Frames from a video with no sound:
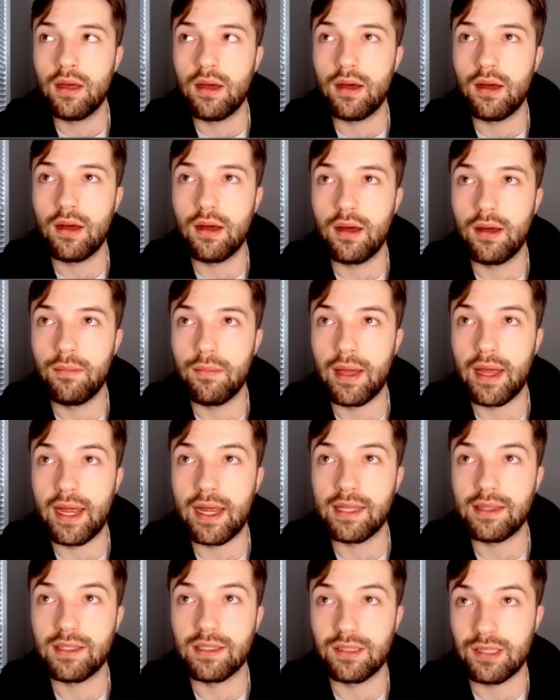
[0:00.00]

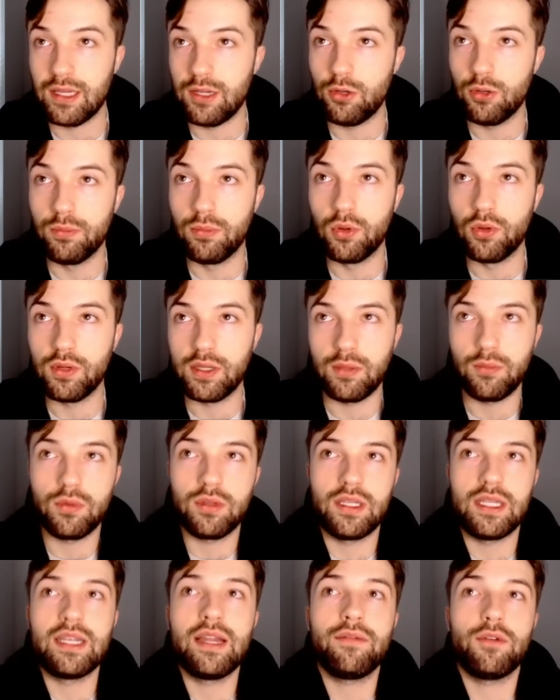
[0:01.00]
At the Senior Bowl.
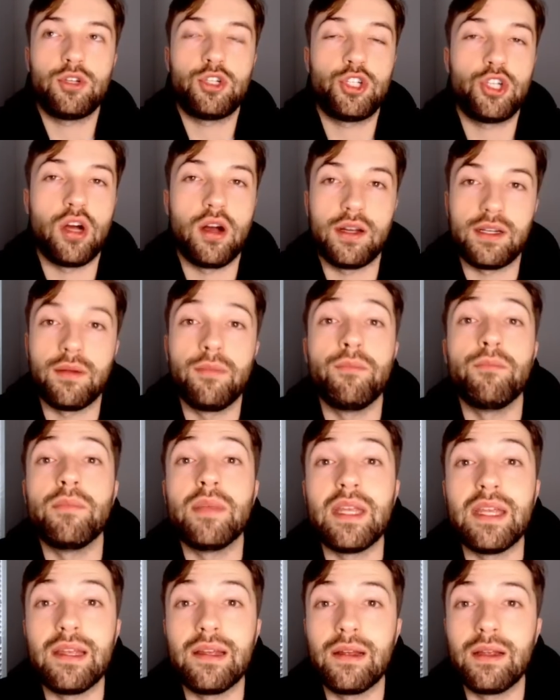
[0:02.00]
He never shocked
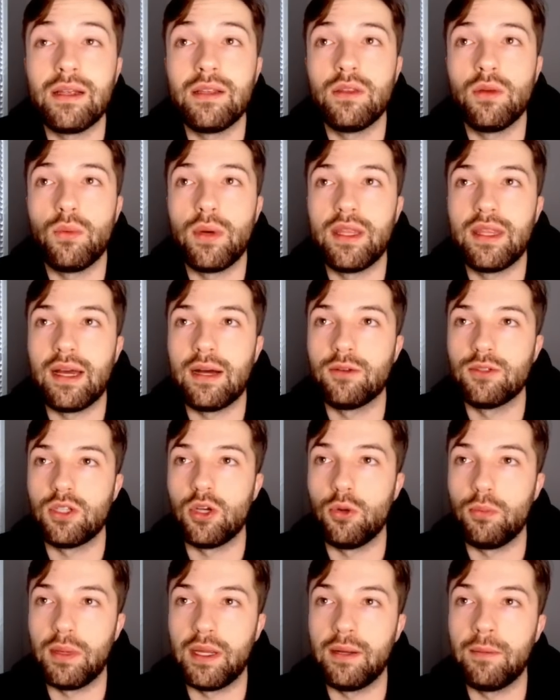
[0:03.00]
me in the way that I was
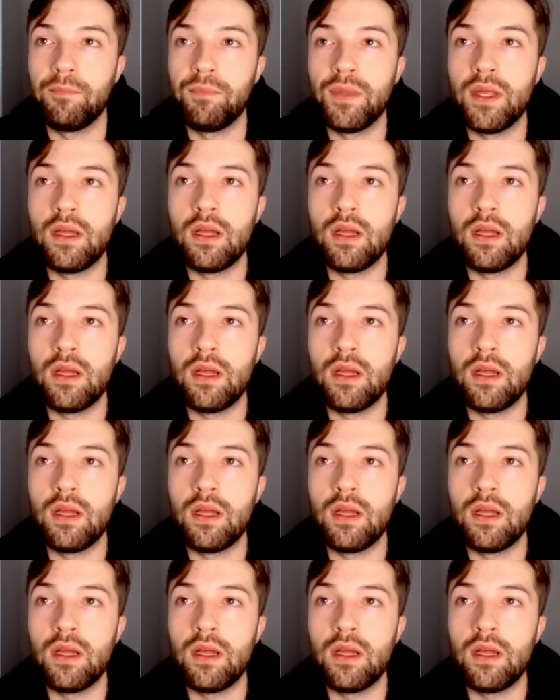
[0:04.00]
hoping.